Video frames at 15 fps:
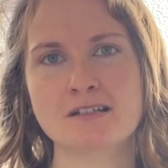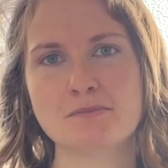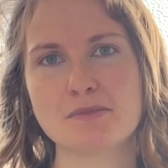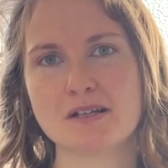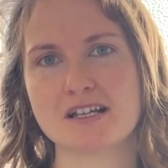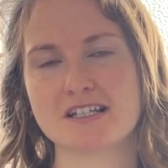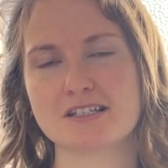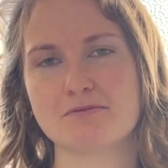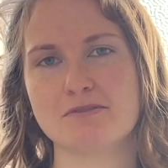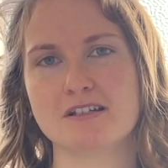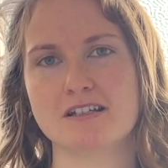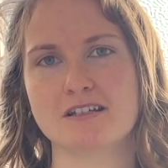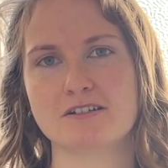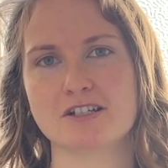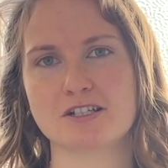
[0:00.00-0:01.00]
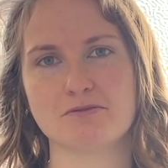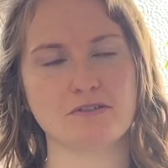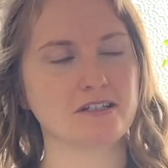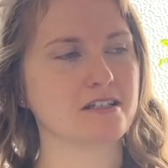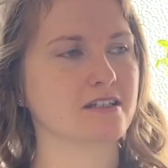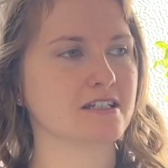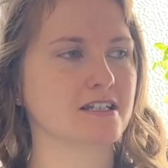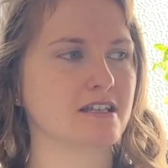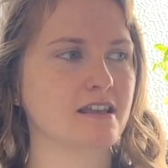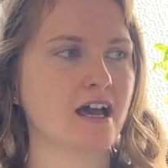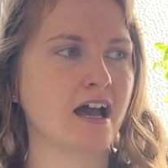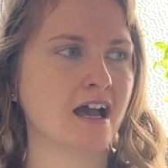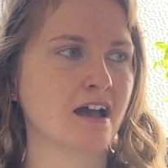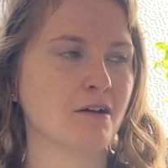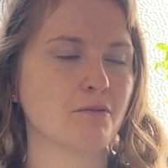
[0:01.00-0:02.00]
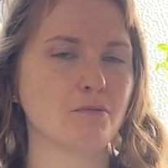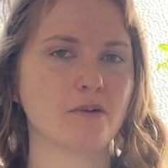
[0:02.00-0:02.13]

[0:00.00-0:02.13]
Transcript: because we just recently did that,